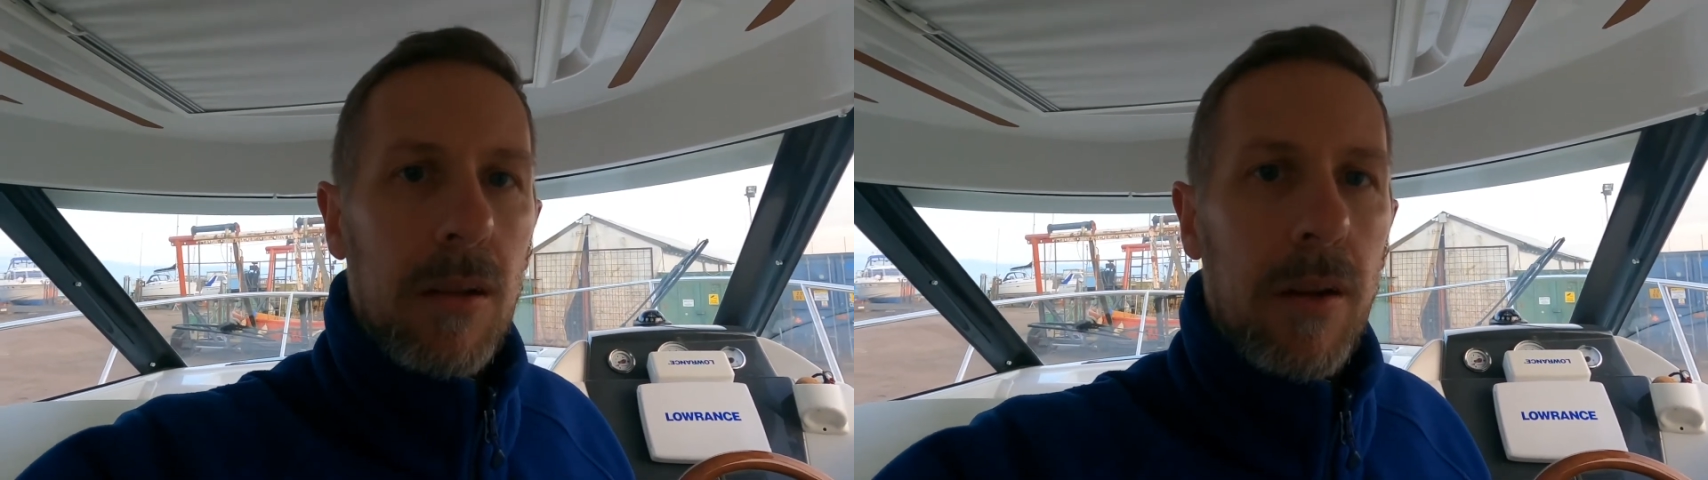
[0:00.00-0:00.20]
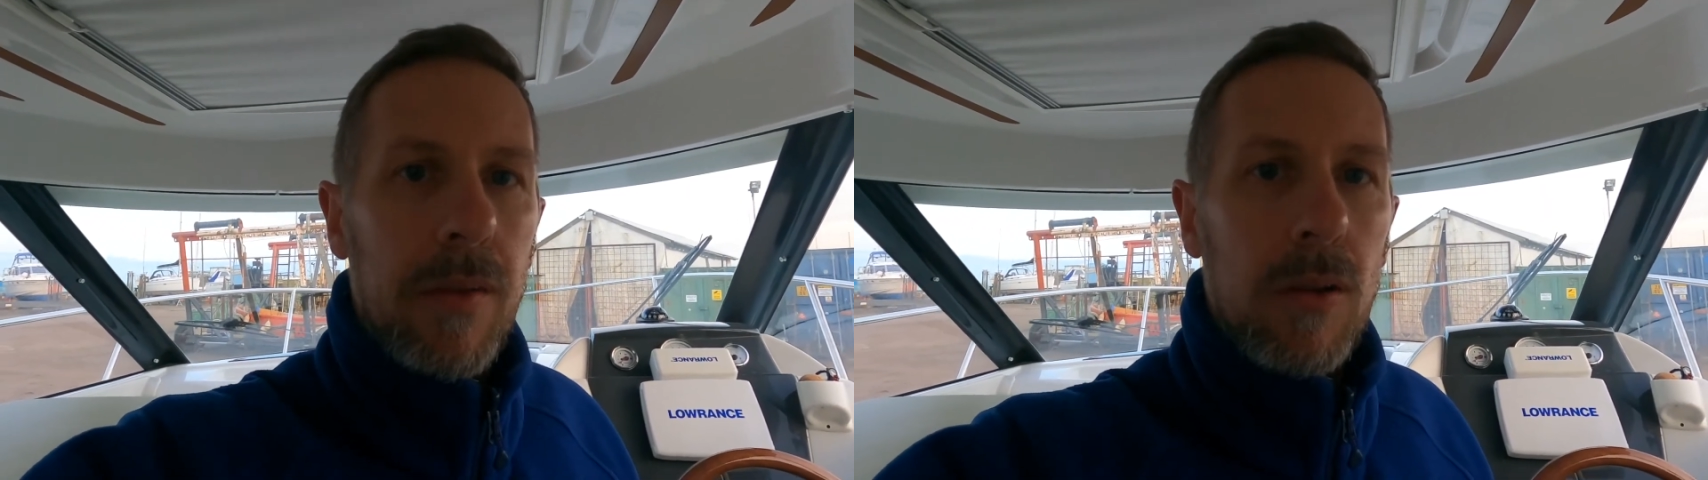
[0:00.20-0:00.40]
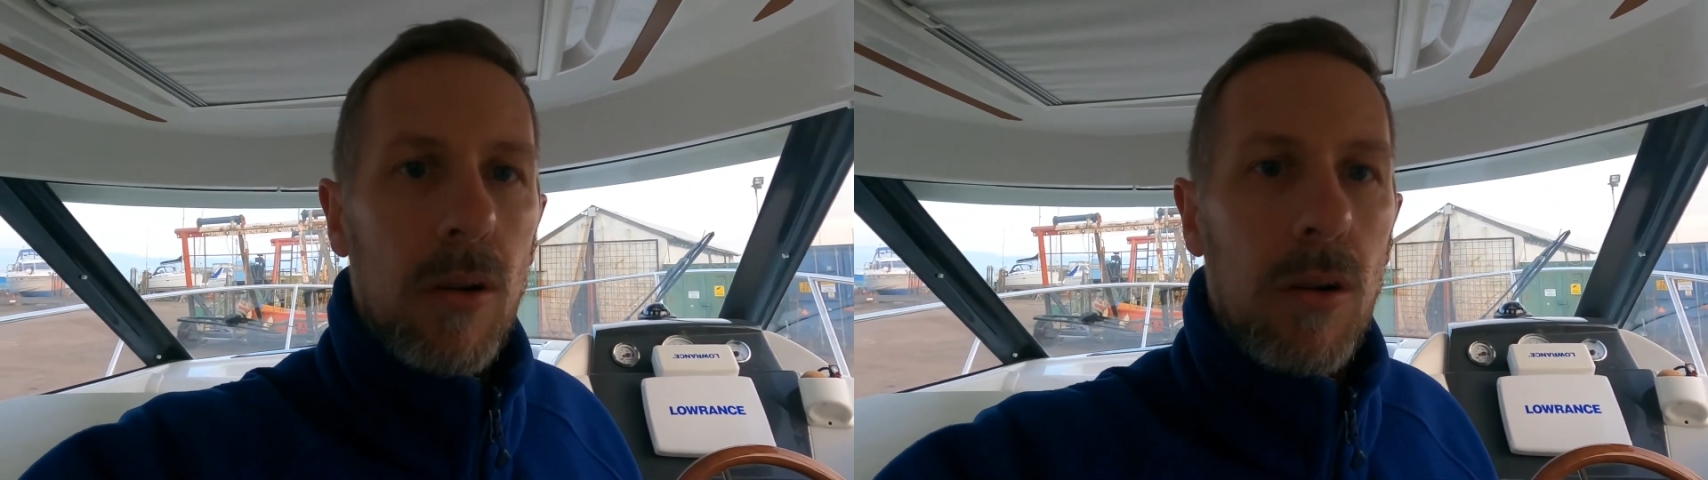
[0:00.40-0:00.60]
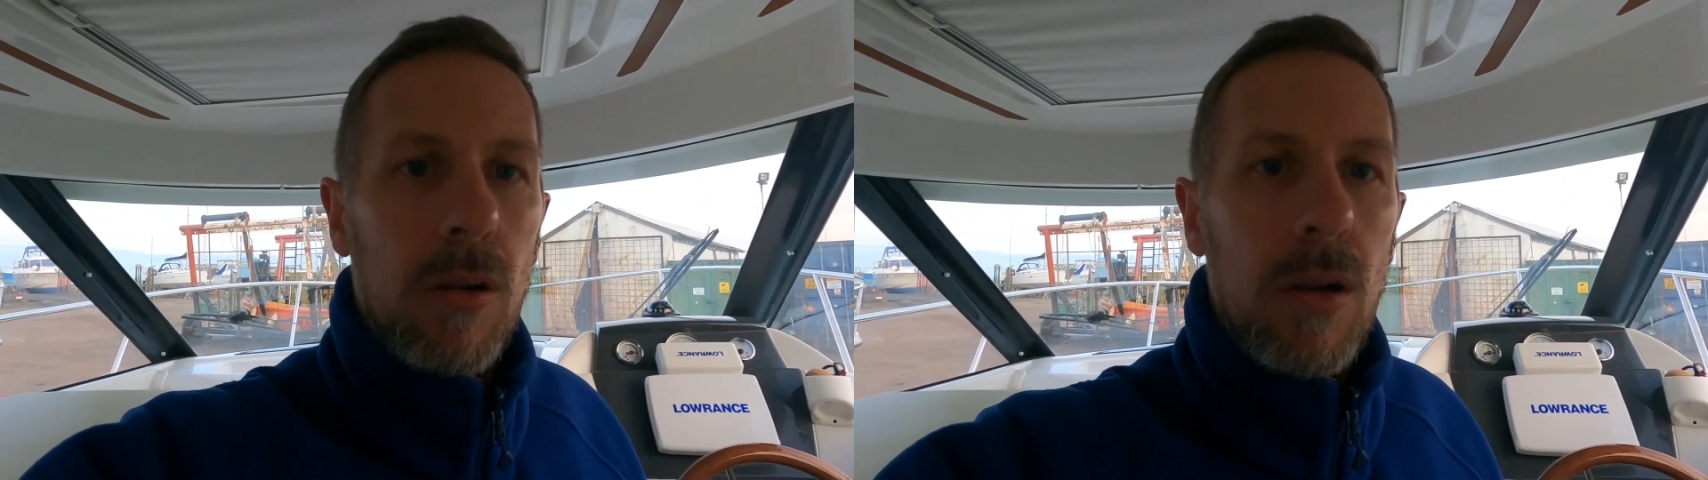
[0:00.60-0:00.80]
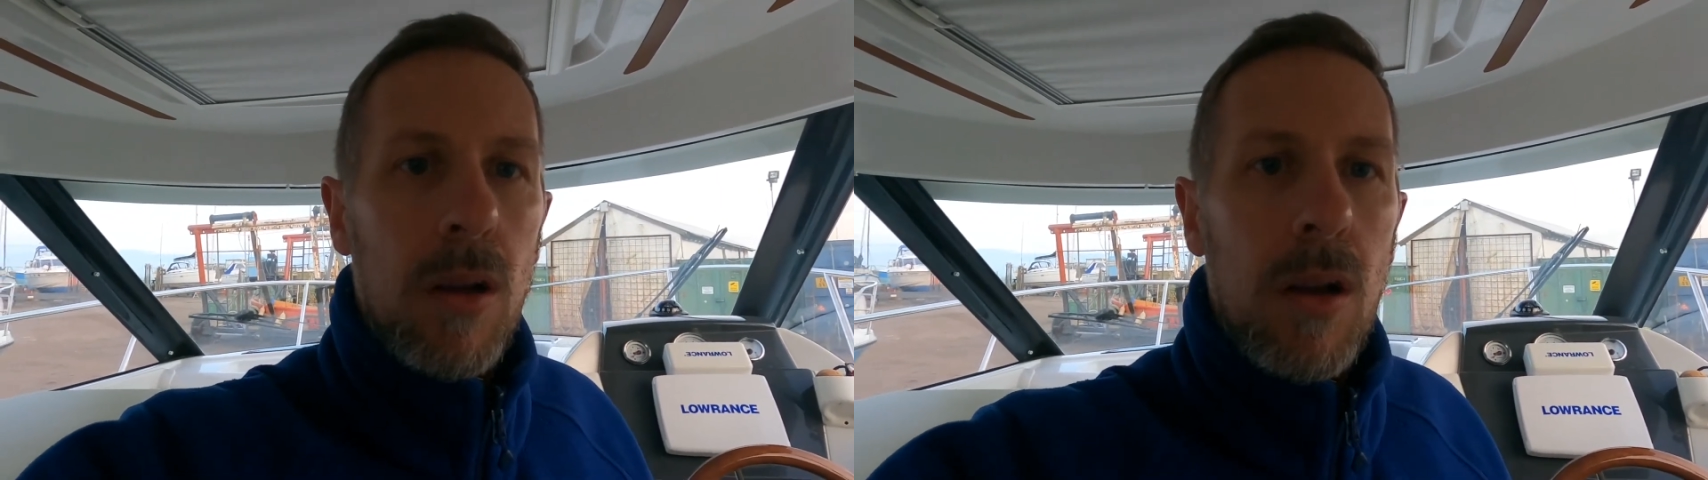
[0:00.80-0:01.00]
that I forgot,
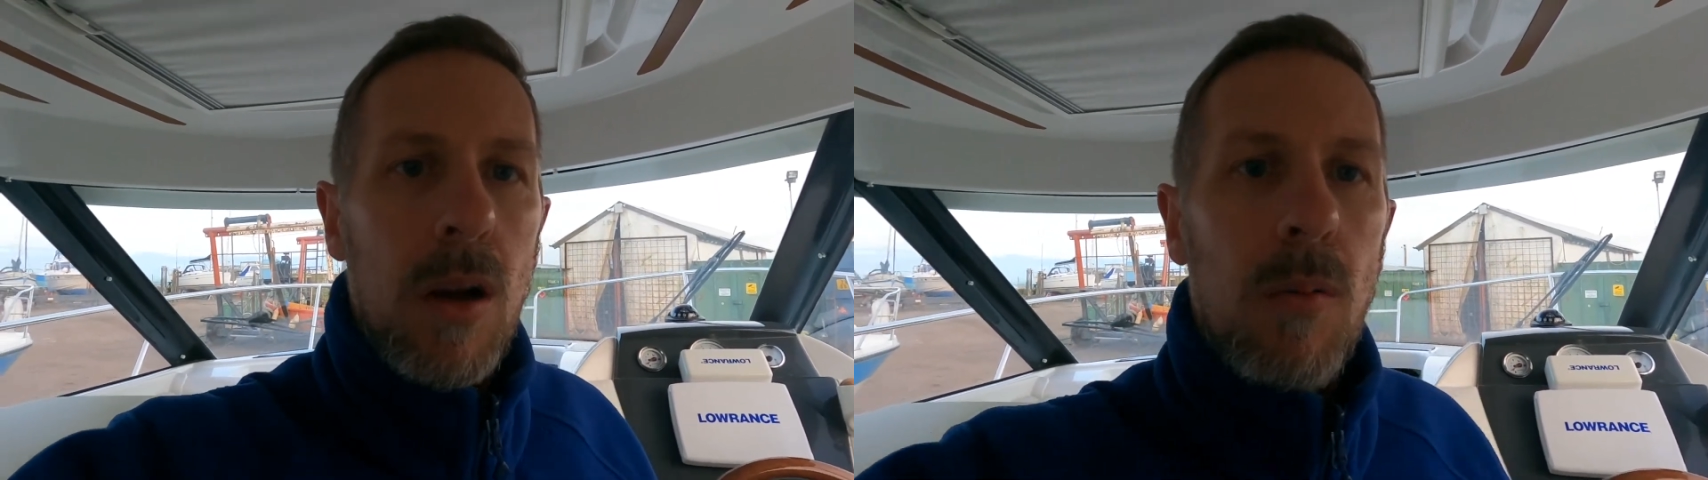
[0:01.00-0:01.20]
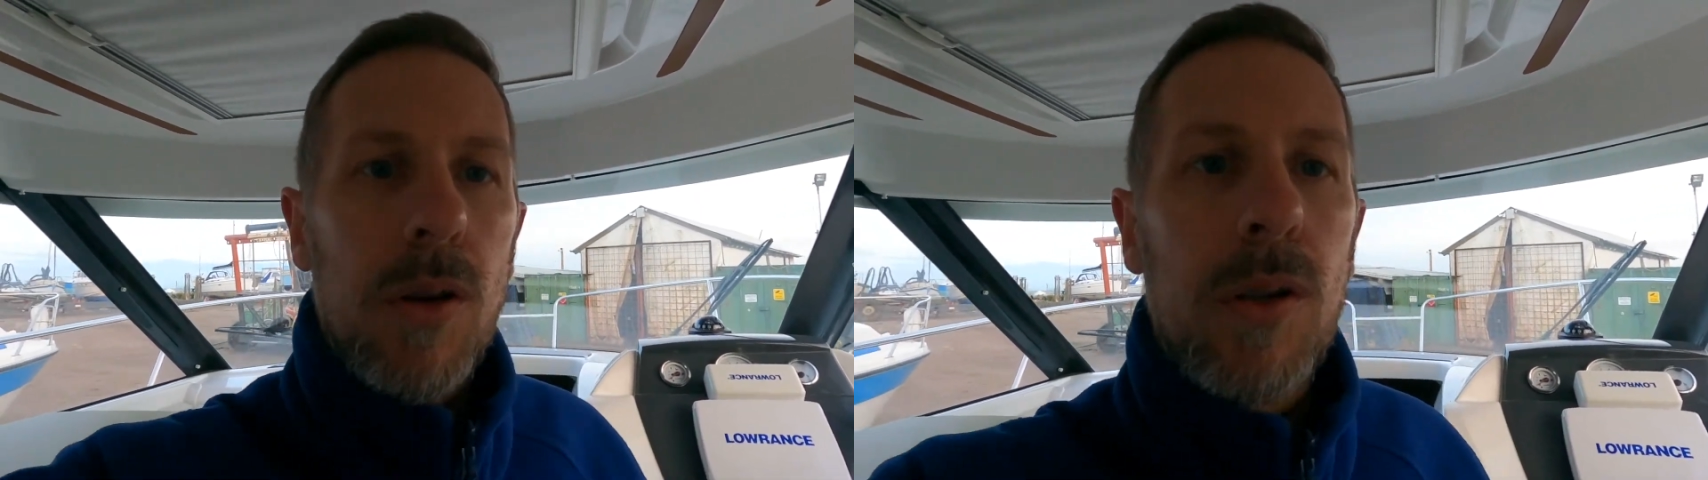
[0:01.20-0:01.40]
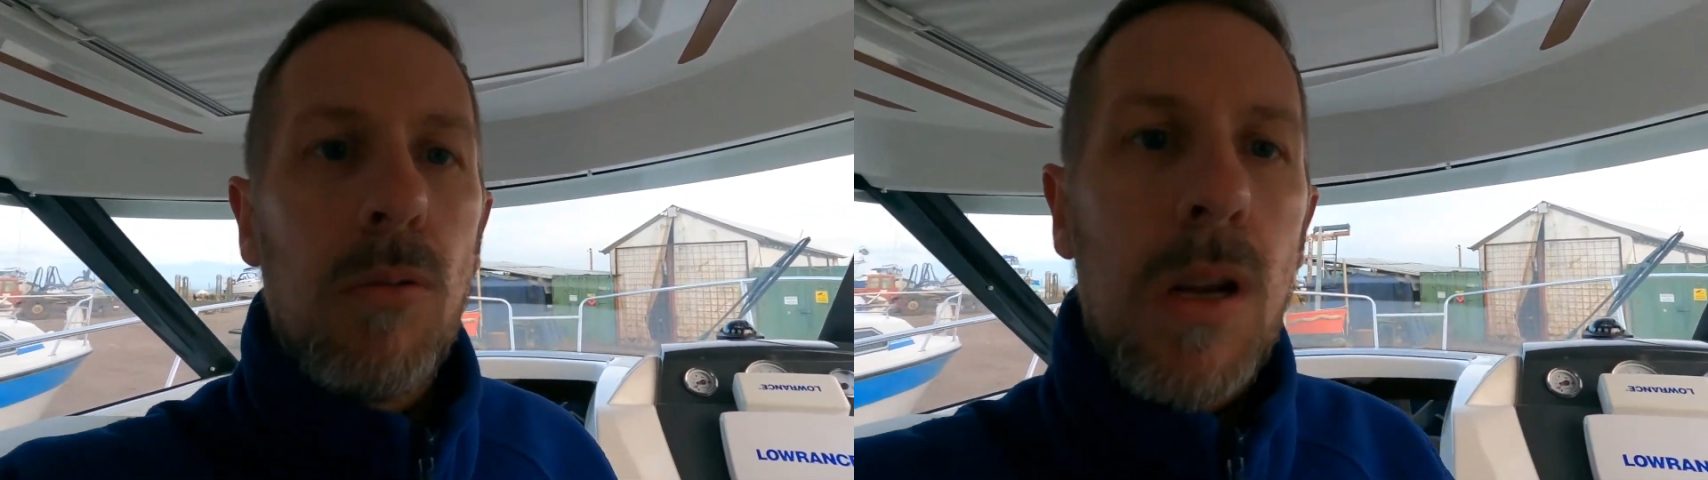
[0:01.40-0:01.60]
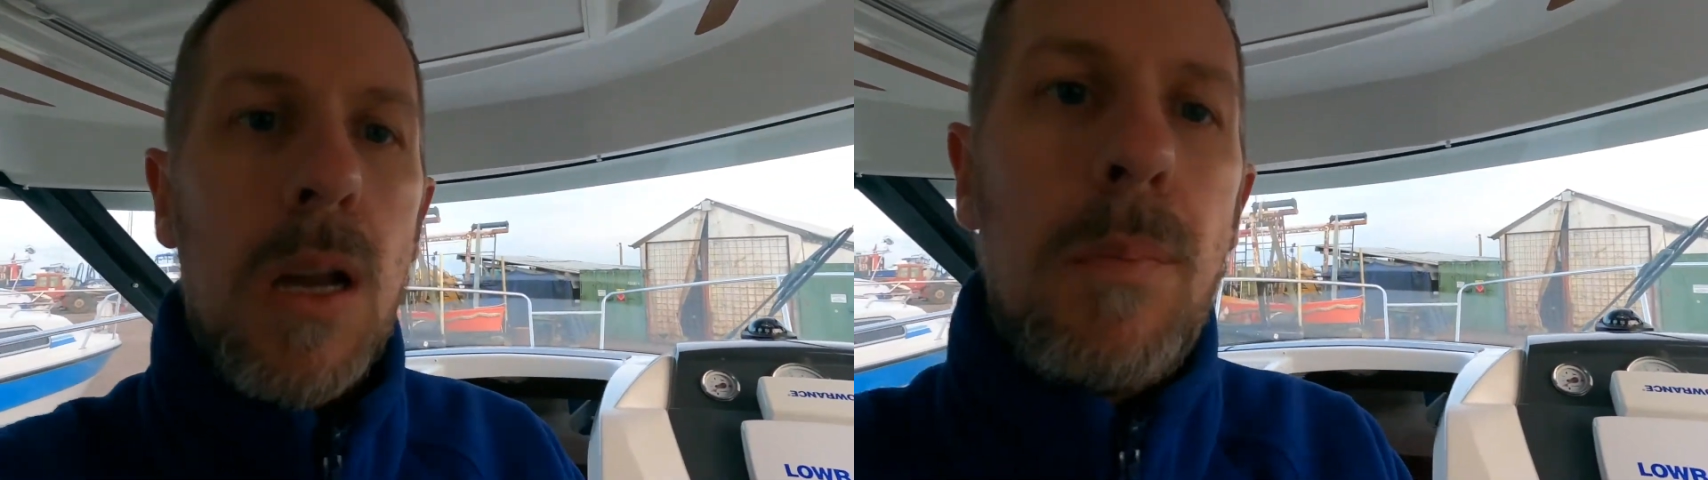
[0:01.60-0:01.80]
was talking